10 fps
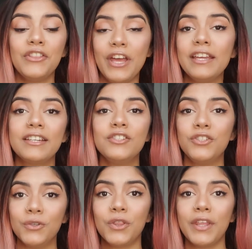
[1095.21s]
they can
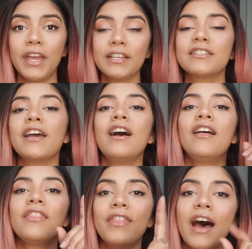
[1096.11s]
do things.
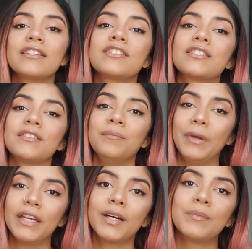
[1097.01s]
That's
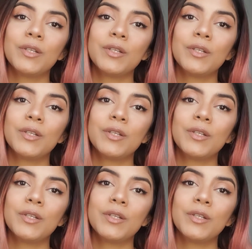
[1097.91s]
makeup to